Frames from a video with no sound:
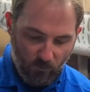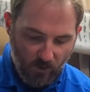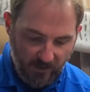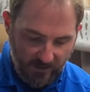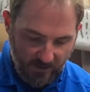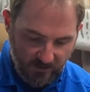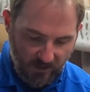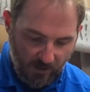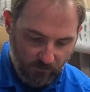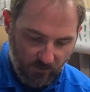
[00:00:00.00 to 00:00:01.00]
one that does
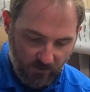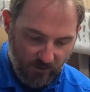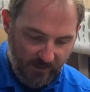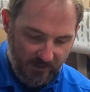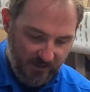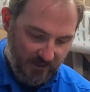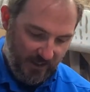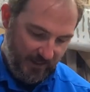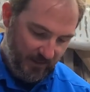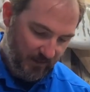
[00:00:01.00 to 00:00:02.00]
not really like to
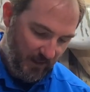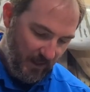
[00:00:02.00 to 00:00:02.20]
stand.